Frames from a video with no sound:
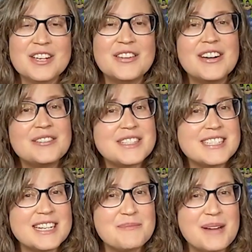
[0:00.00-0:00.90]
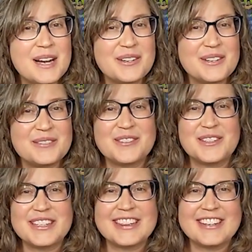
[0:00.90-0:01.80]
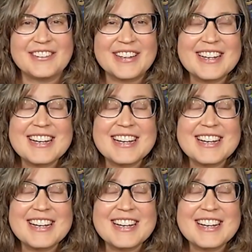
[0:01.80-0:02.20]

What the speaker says: You don't have to take my word for it, though.